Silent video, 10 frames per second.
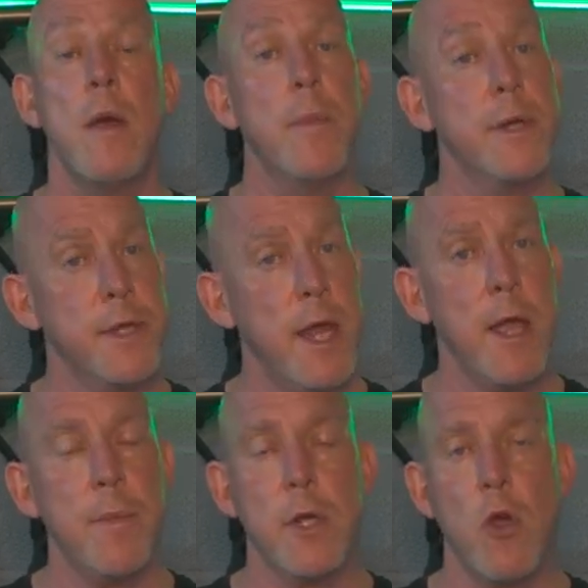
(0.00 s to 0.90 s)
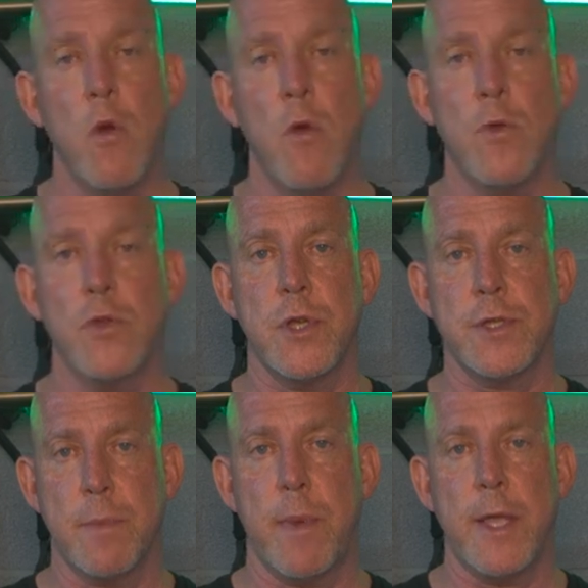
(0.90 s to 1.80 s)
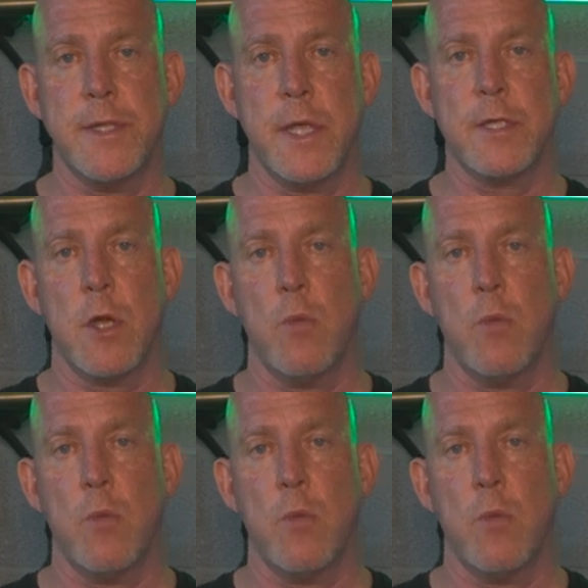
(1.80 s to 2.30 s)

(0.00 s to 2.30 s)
But today I'm going to go over just the basics